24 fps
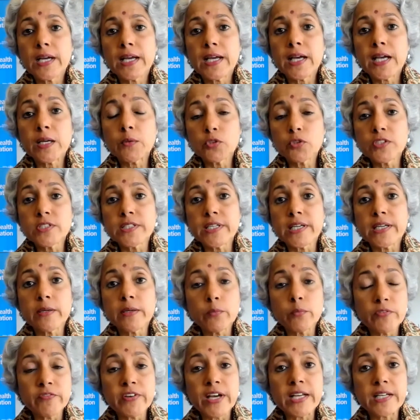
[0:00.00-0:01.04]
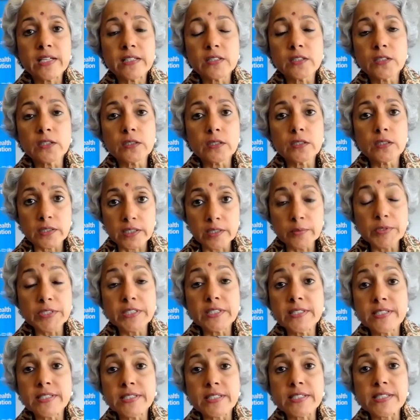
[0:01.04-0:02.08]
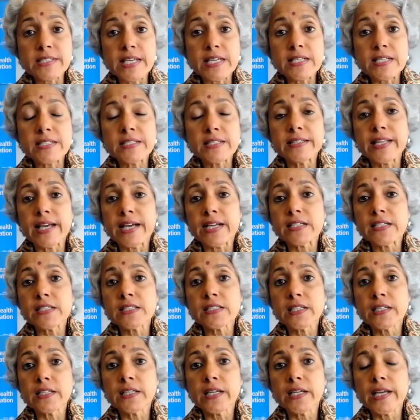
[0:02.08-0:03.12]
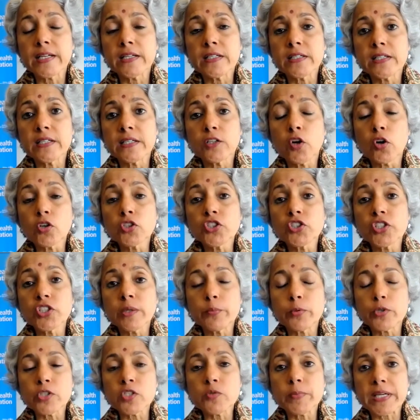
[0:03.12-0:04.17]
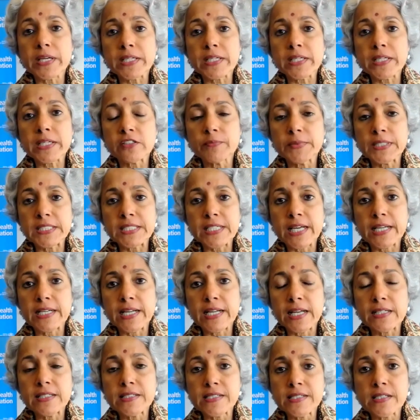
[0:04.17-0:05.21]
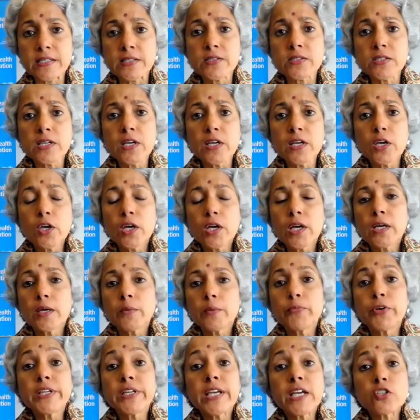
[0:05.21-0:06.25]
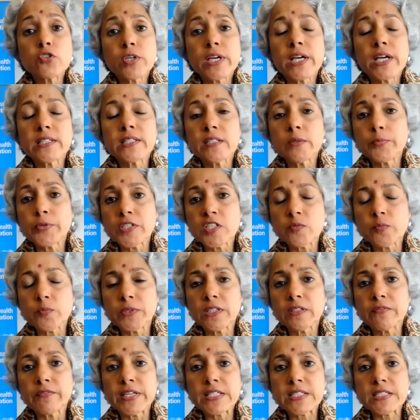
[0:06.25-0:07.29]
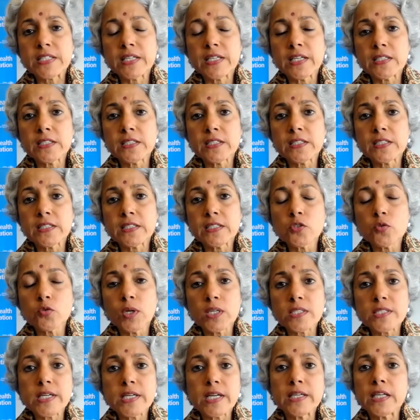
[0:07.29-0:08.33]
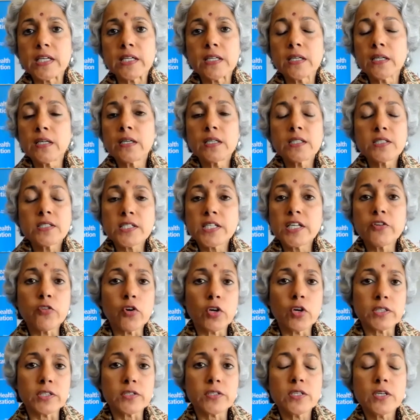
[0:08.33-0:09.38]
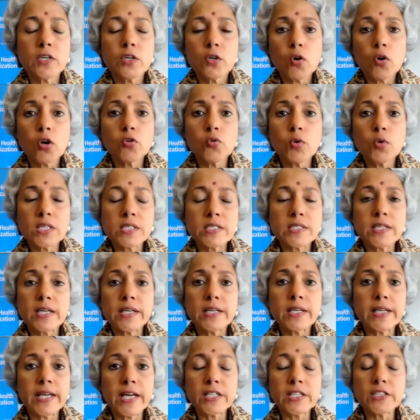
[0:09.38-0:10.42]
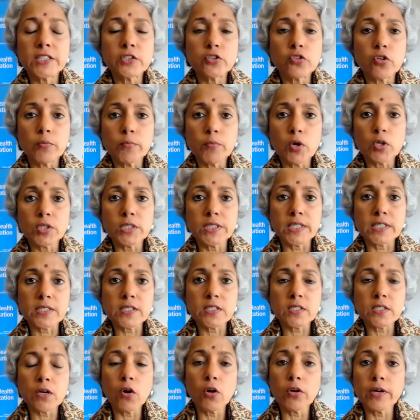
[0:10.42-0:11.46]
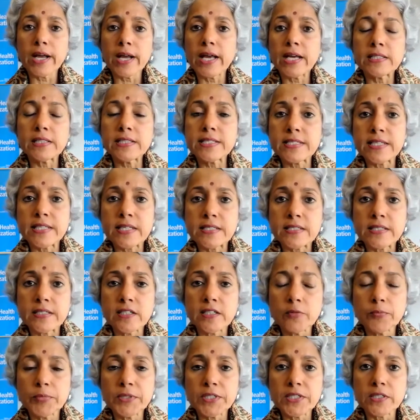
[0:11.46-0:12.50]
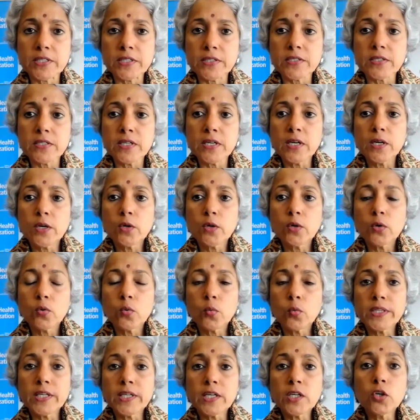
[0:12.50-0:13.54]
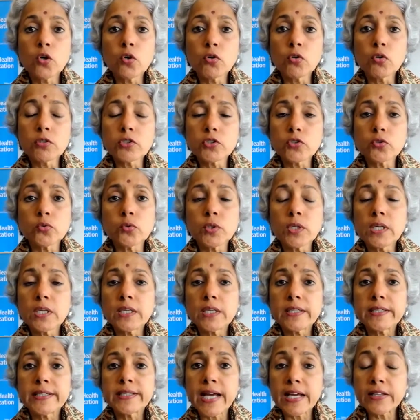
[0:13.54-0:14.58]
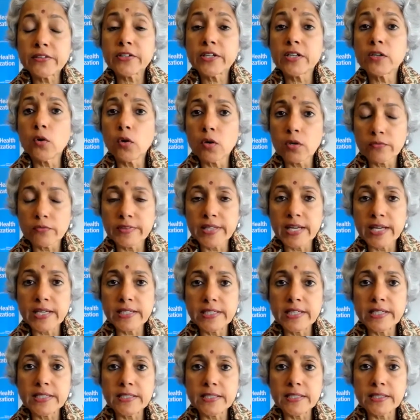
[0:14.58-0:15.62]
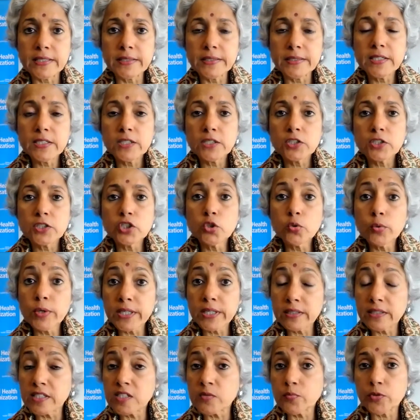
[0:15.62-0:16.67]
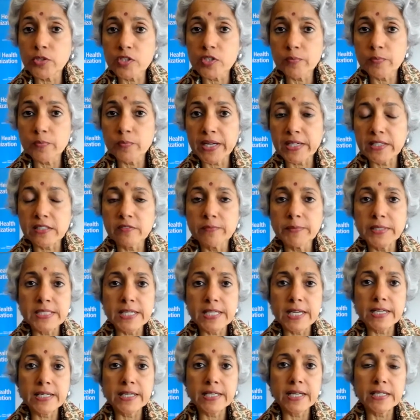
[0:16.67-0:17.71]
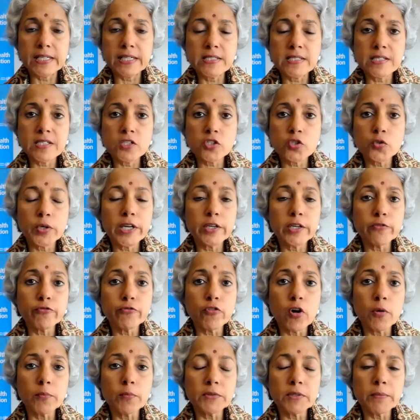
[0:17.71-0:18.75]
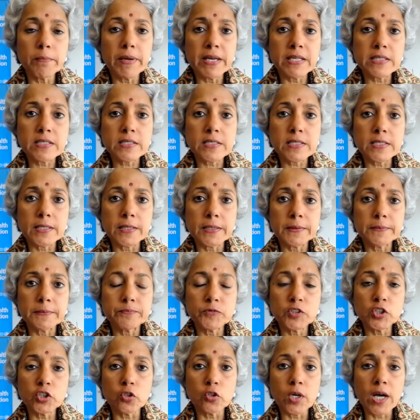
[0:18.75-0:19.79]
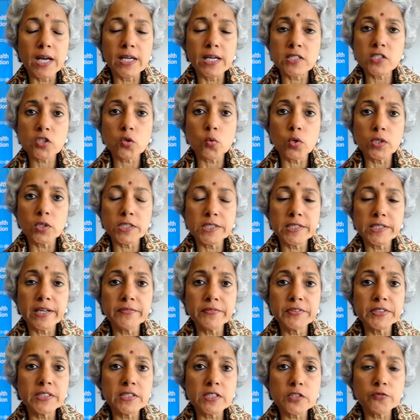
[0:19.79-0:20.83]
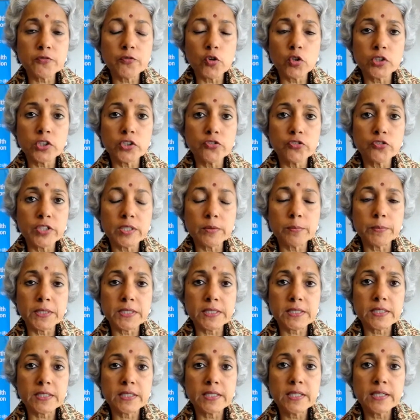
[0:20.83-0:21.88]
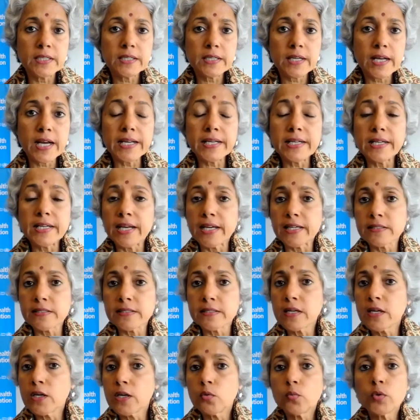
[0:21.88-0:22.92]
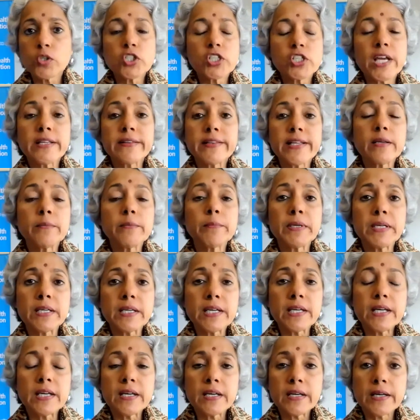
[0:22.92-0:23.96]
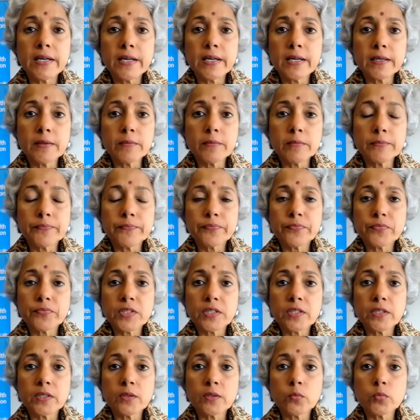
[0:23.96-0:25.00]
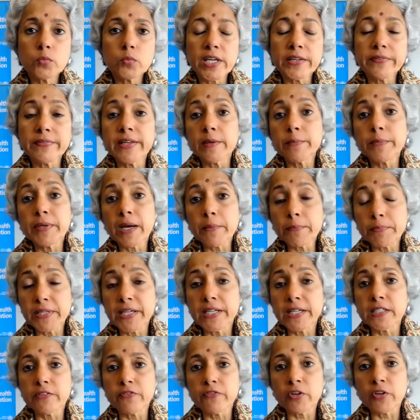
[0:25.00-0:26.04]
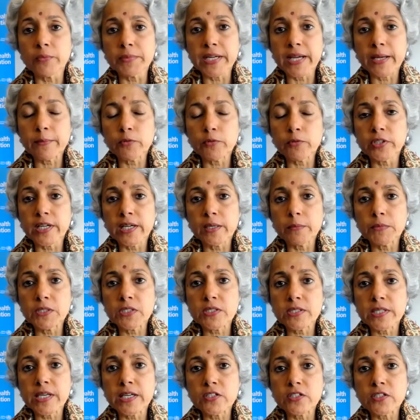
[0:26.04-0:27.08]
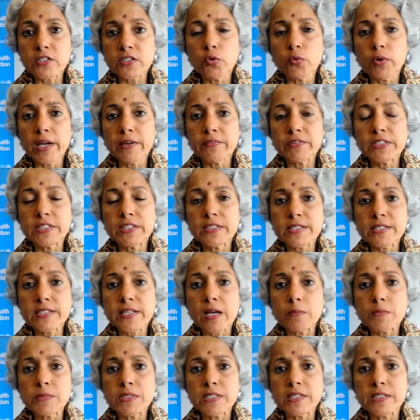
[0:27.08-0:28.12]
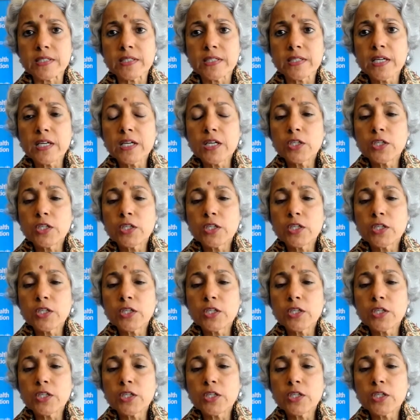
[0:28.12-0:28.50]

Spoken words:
I would say, we've had limited success in that, in launching prospective meta-analyses, bringing together principal investigators who are studying steroids or who are studying antithrombotics or IL-6 inhibitors, with a goal to gathering all of that data, doing these prospective meta-analyses to inform the best, you know, highest quality evidence for the treatment guidelines, which can then be updated from time to time as new evidence comes in.